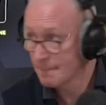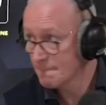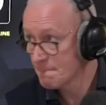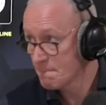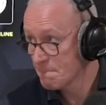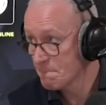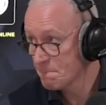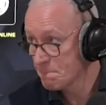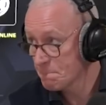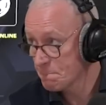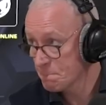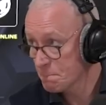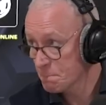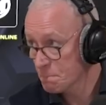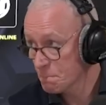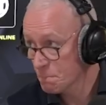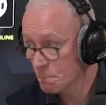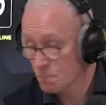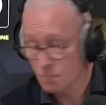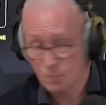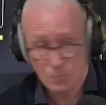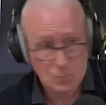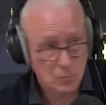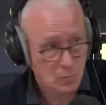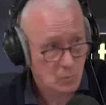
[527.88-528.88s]

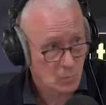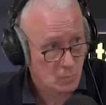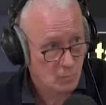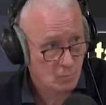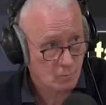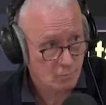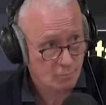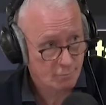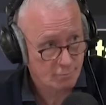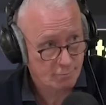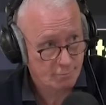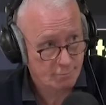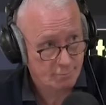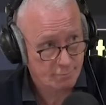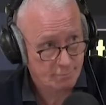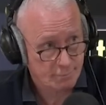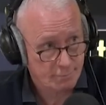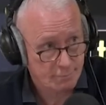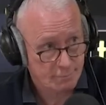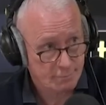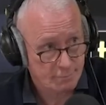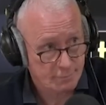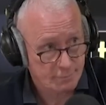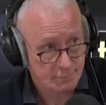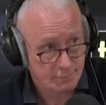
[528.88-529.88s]

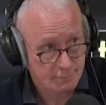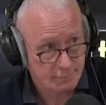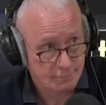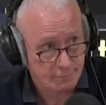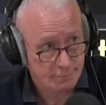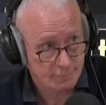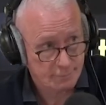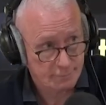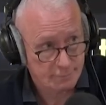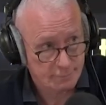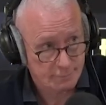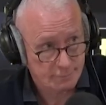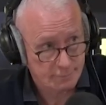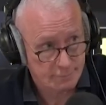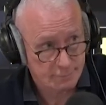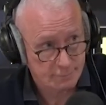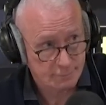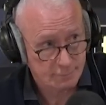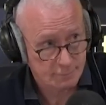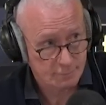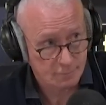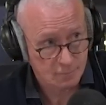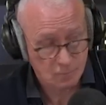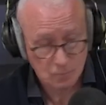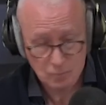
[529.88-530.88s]

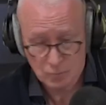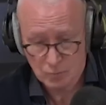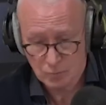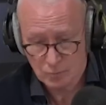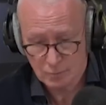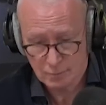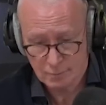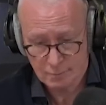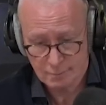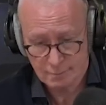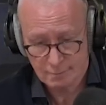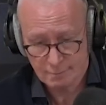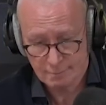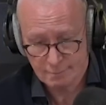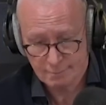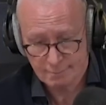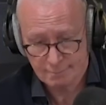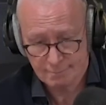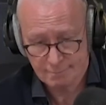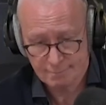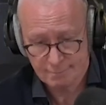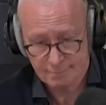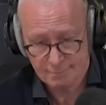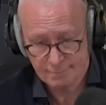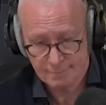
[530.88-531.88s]

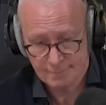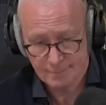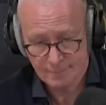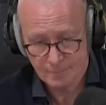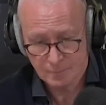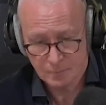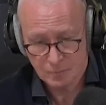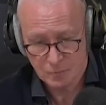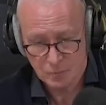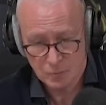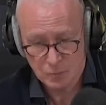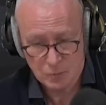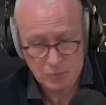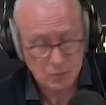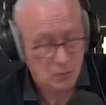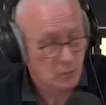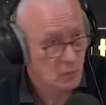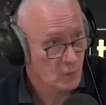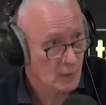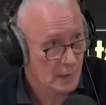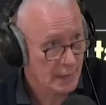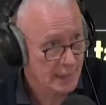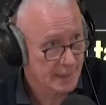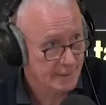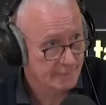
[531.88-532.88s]

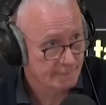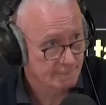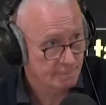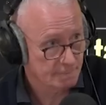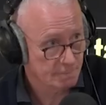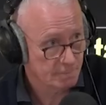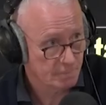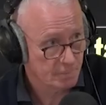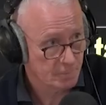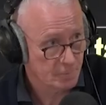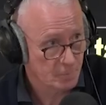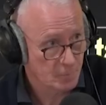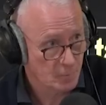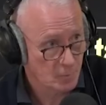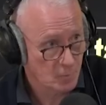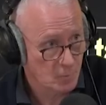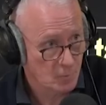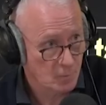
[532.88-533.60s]
(not speaking)